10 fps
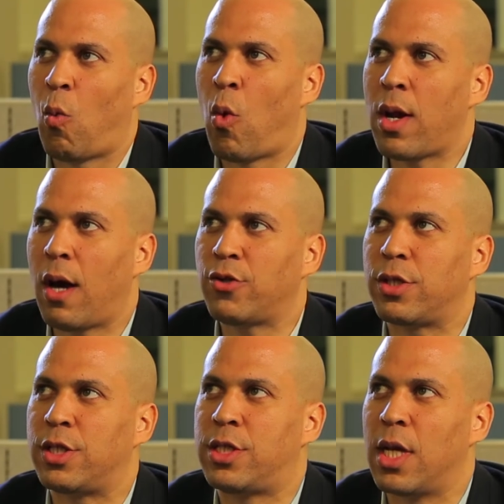
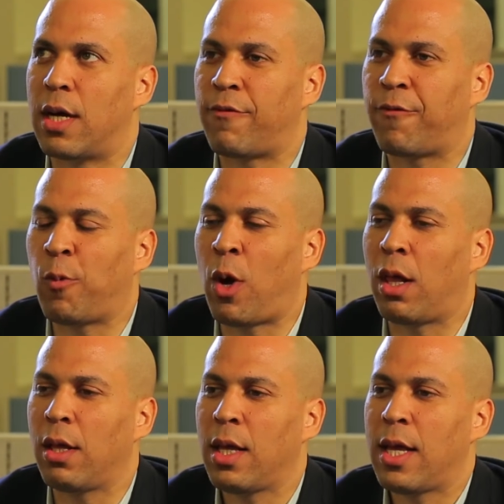100,
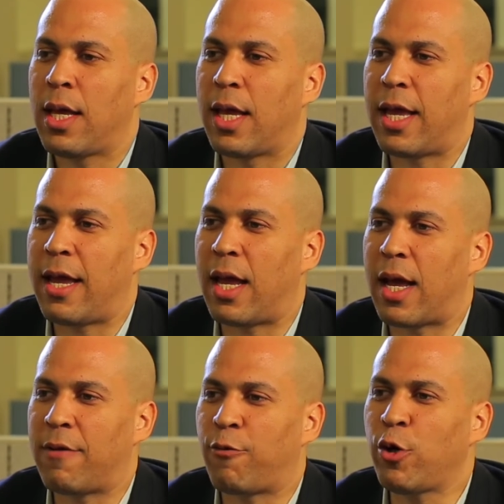well,
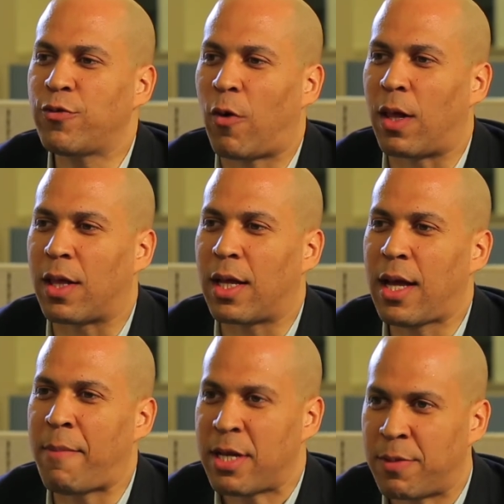first of all,
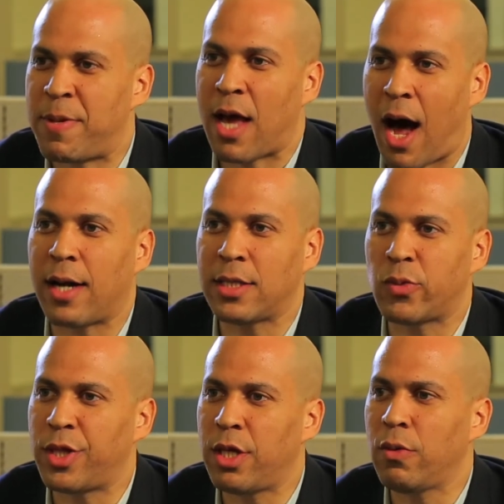I mean, to be
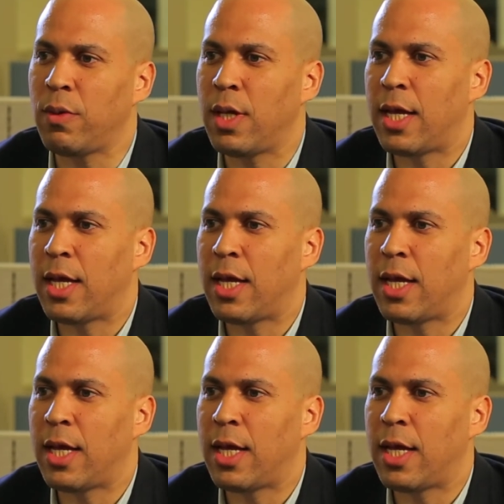honest with you,